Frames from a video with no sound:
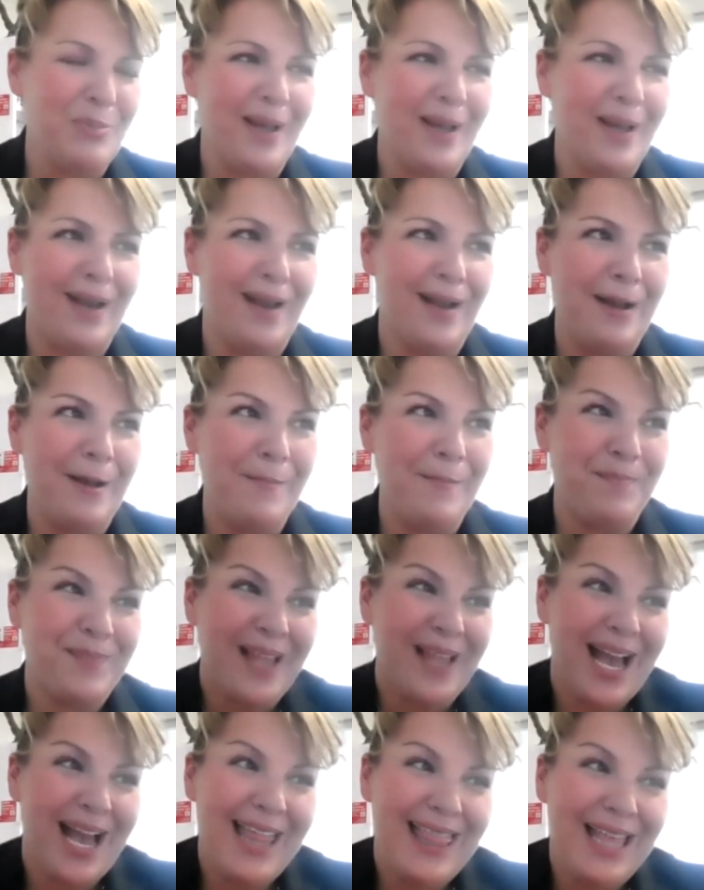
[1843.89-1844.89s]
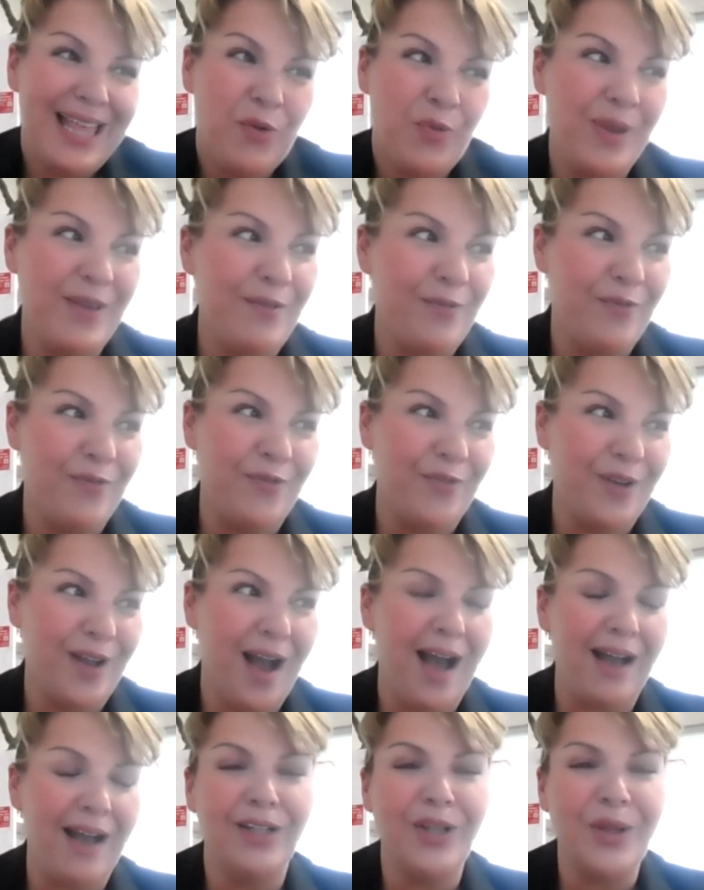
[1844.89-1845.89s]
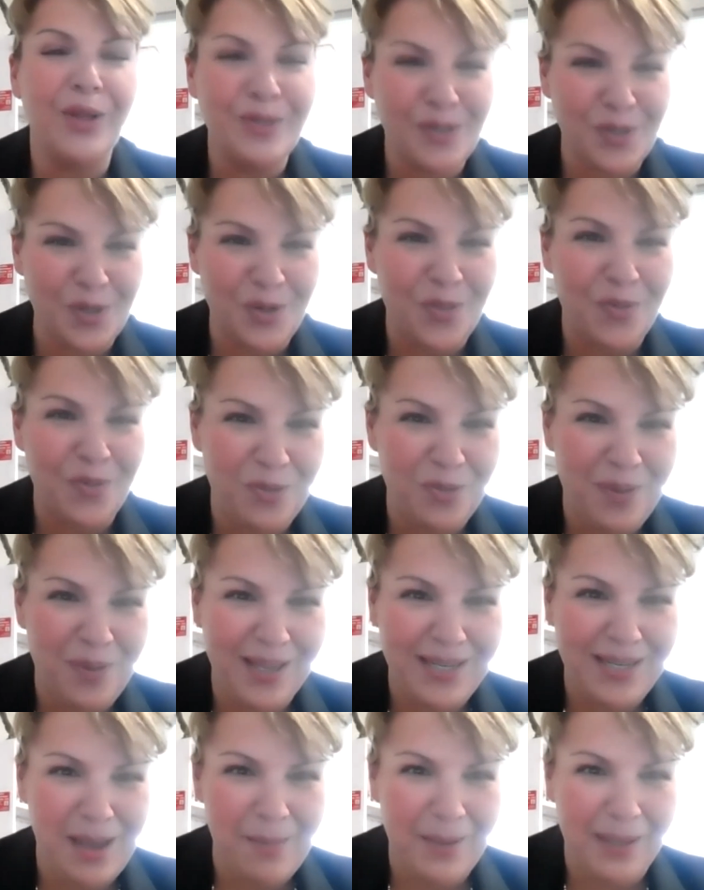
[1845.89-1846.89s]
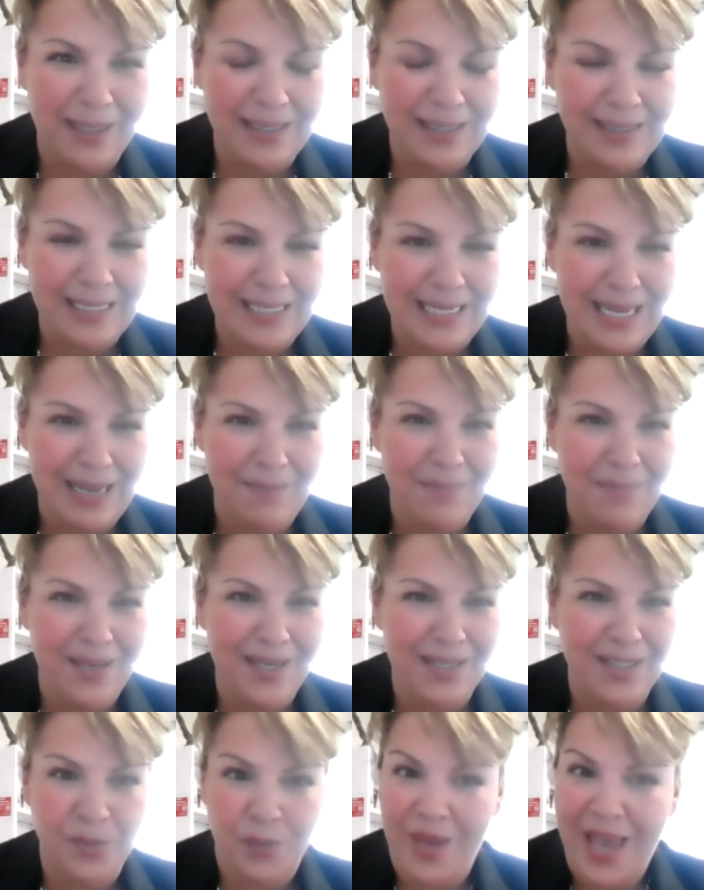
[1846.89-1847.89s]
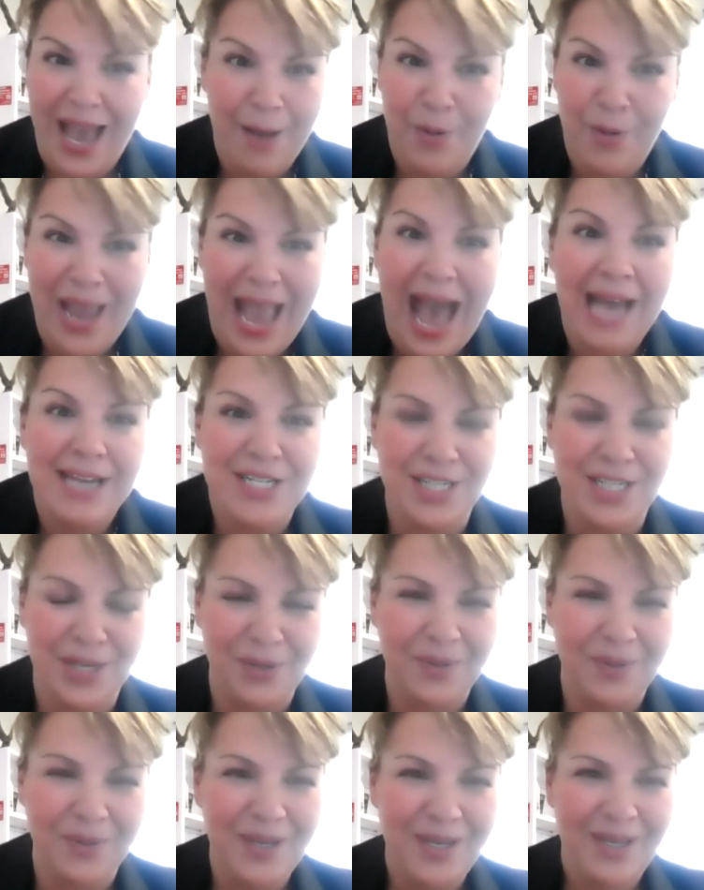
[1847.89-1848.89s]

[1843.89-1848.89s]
But I think we've gotten closer through the pandemic as a team because we had to.